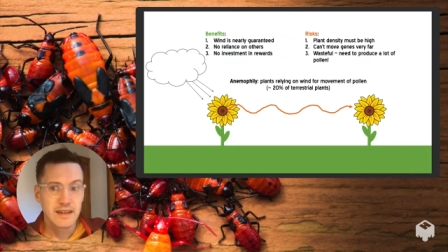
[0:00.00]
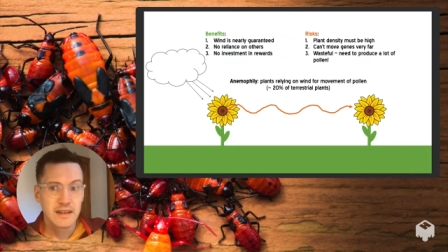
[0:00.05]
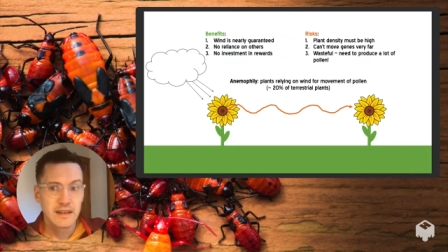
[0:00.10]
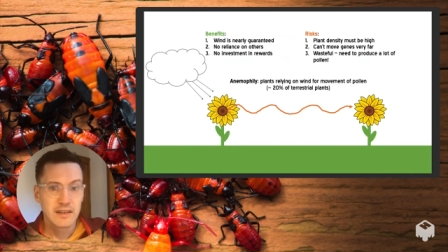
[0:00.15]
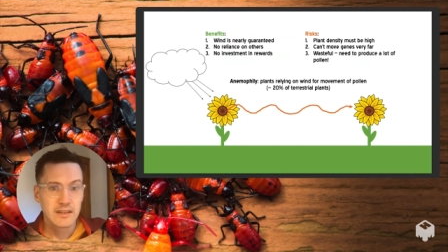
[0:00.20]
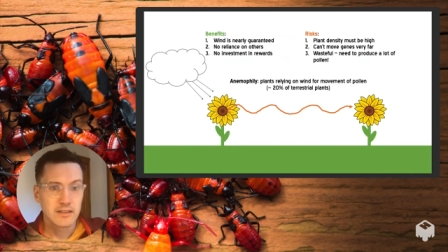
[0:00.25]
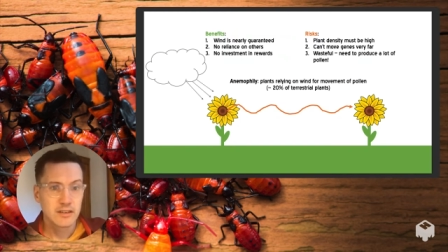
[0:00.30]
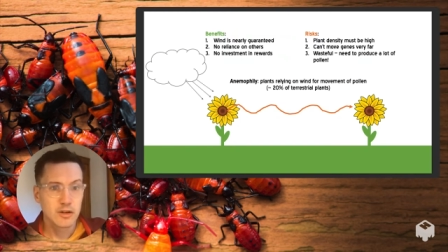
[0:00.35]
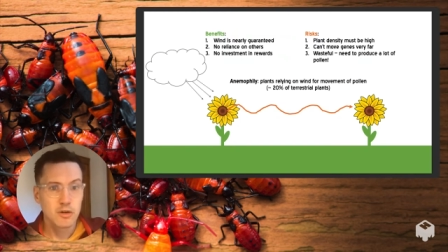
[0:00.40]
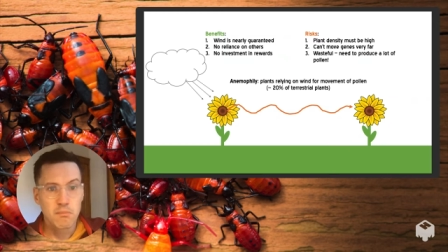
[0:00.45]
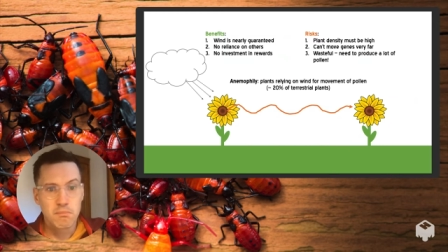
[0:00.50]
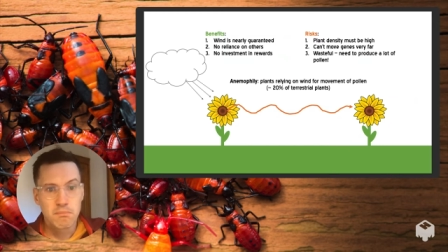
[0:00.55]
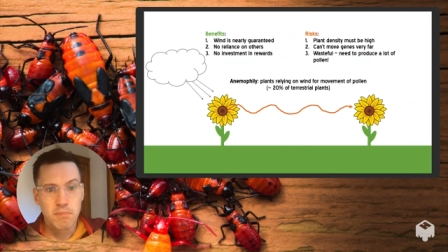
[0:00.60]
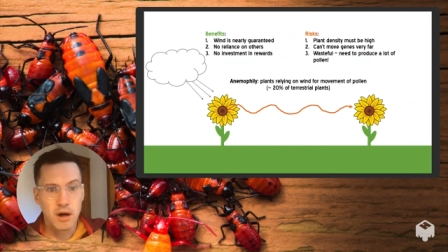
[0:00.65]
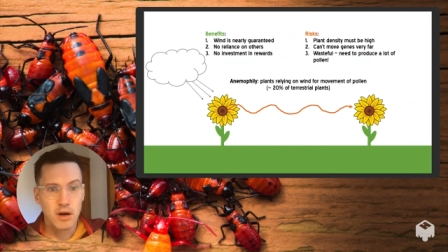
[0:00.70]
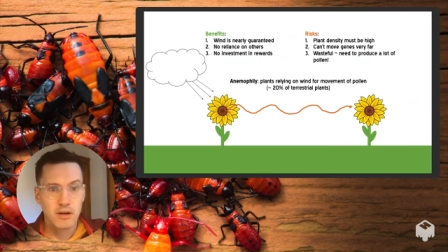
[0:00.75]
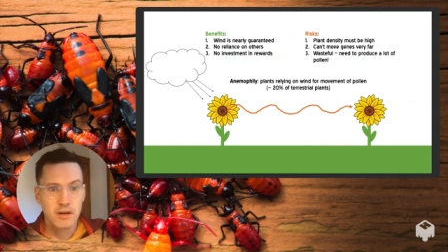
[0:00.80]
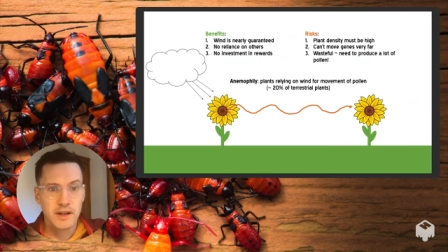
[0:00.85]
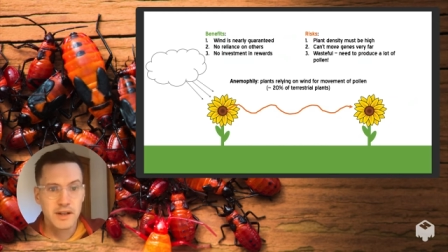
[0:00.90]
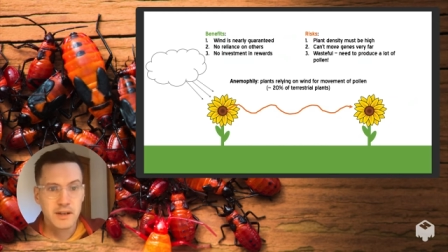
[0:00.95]
So,
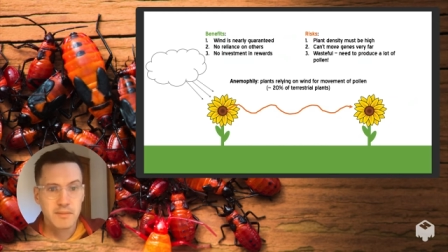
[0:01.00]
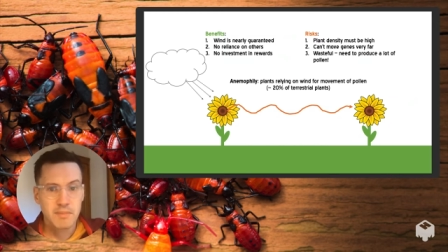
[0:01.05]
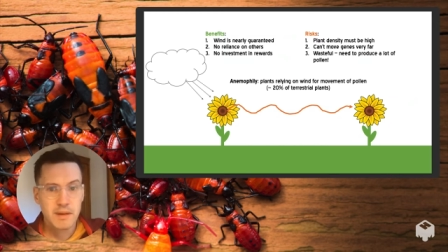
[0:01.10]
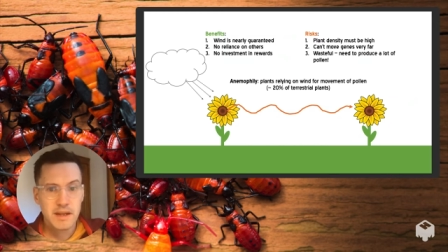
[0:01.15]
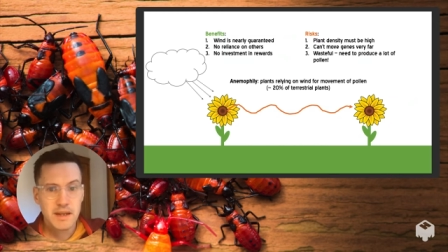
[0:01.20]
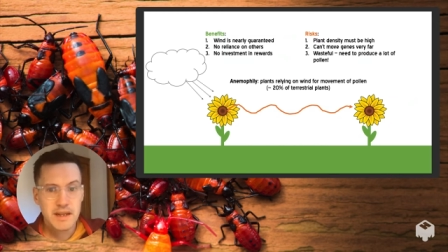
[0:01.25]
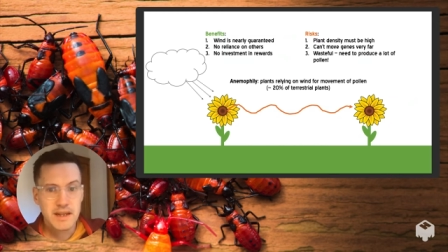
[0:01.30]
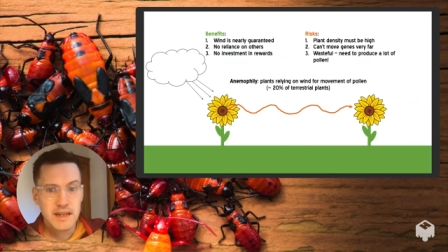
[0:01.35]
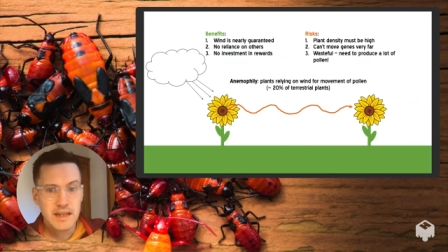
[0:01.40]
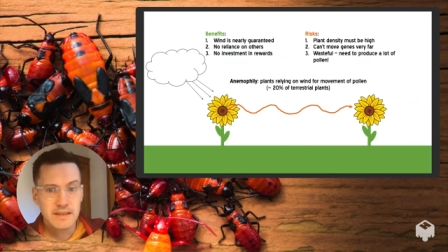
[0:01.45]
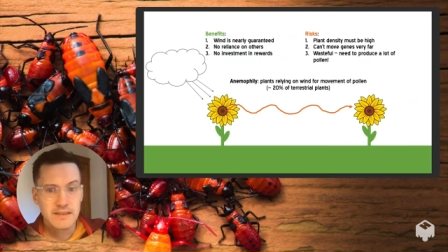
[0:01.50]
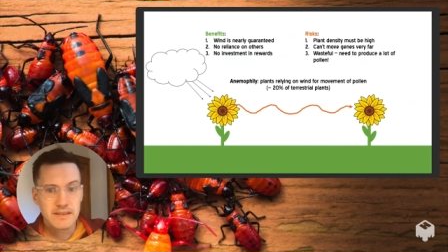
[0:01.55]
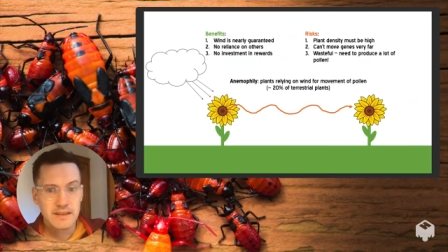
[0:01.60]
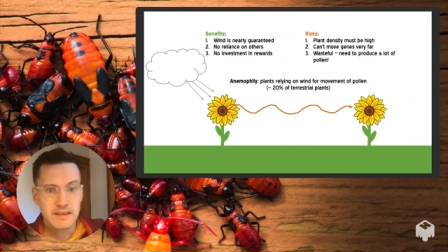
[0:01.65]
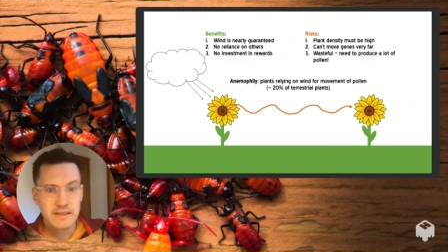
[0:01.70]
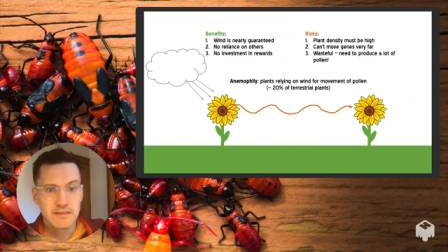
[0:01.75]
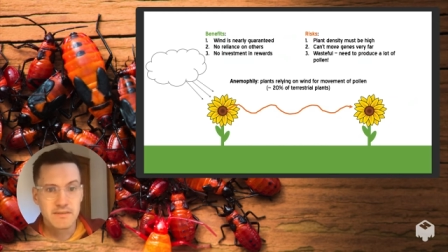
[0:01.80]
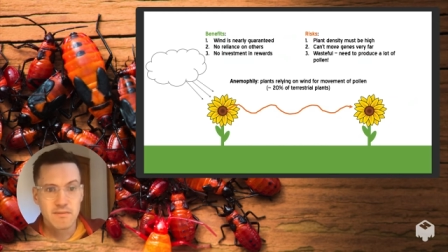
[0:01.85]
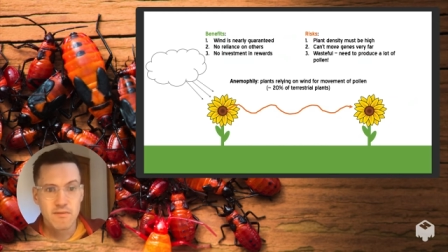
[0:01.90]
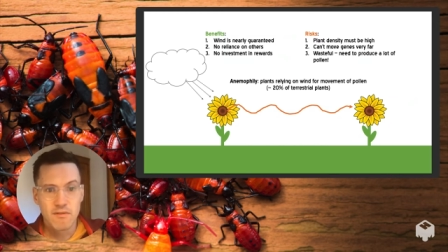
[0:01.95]
barring being in the
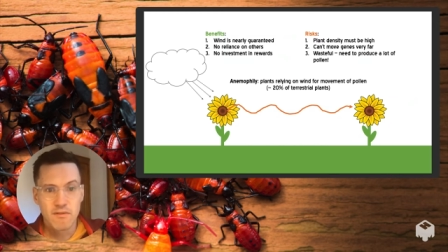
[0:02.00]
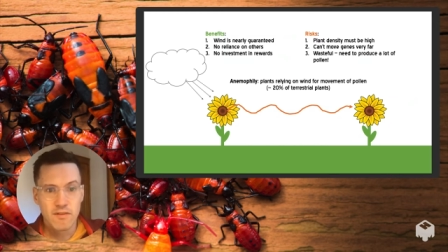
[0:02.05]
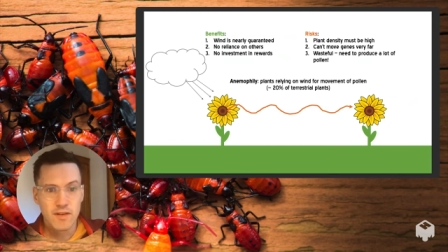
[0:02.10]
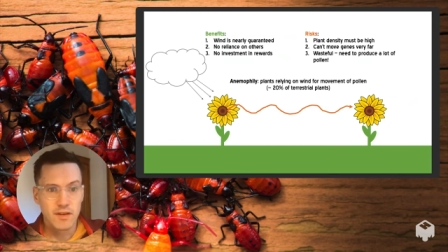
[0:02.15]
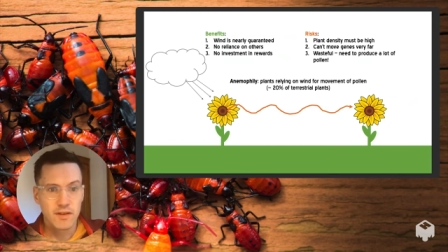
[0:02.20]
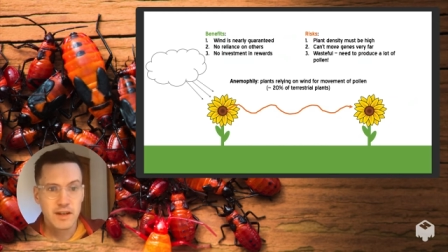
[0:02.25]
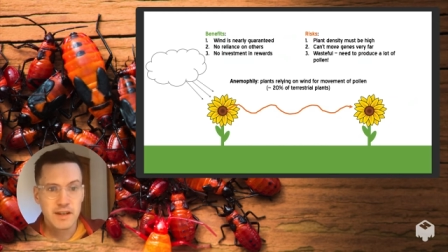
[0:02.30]
very